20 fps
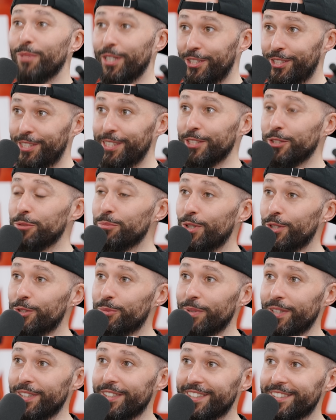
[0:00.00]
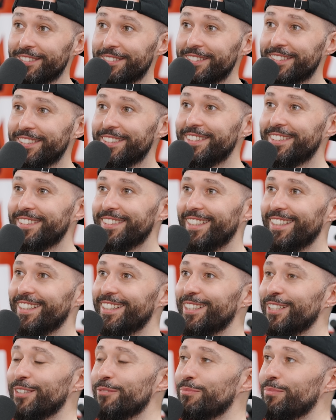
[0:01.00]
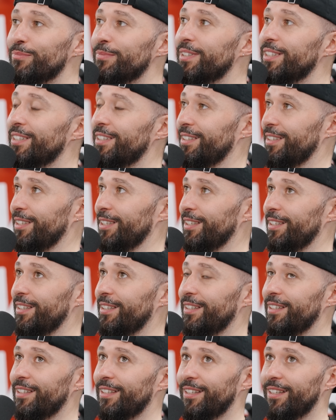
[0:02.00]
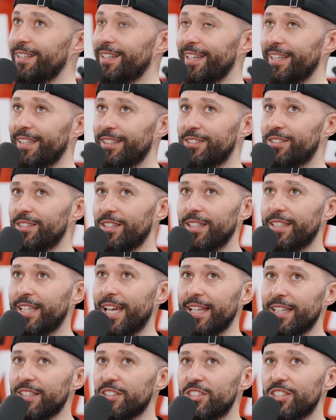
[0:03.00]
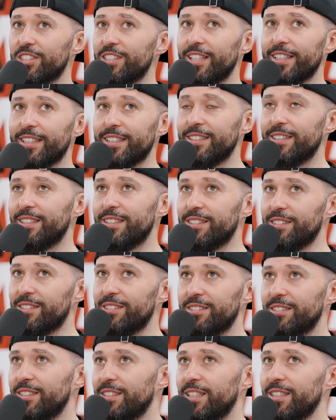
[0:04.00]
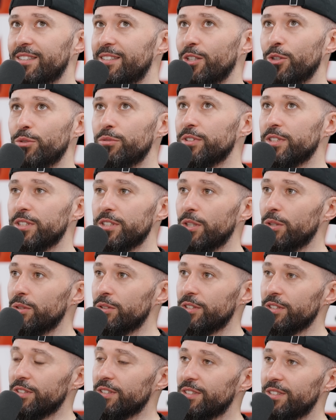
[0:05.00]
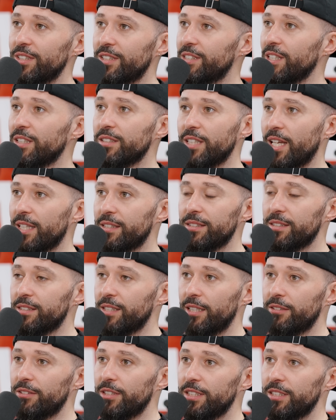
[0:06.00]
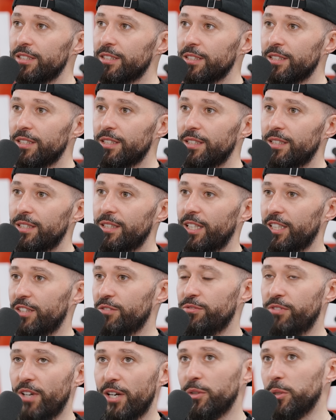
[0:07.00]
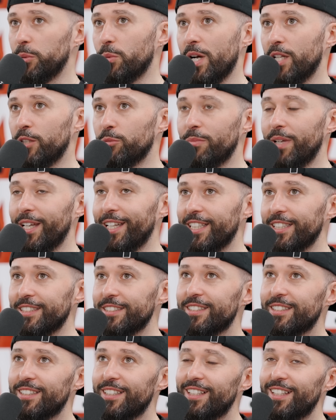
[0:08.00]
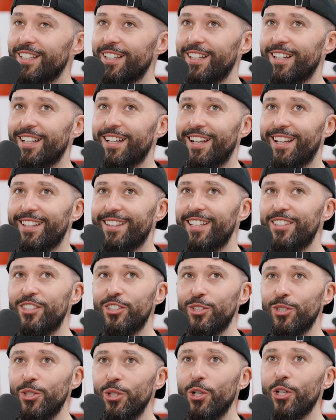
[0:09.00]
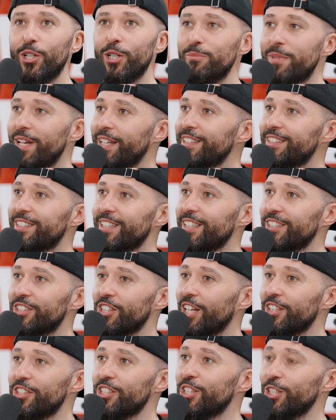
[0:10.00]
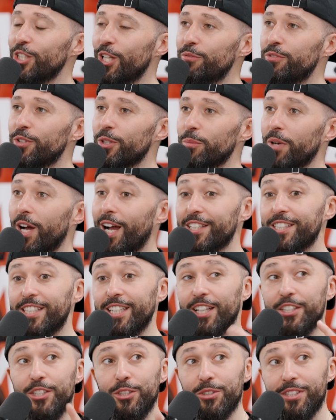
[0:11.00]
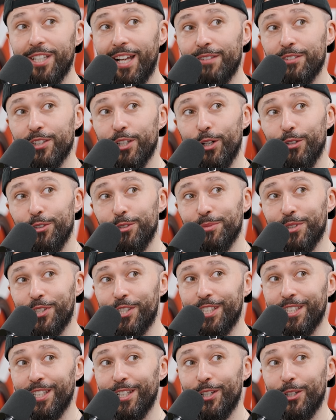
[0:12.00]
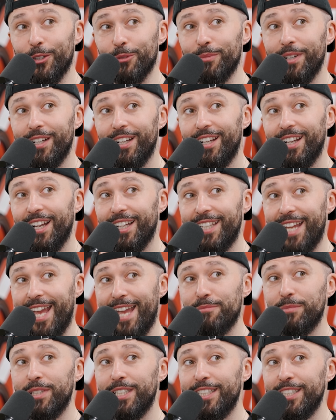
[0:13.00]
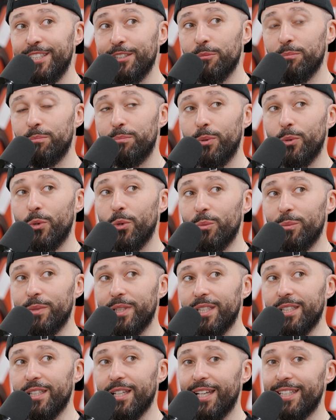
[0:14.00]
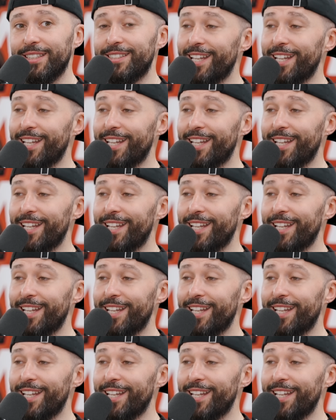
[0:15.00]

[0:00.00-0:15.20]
my steel moss bike. Um, it's again, it's just like it's it's overindulgent. It's unnecessary. It's very well made. They just look amazing. I just love them. Actually, I used to have a coffee machine at home, and Emily bought me a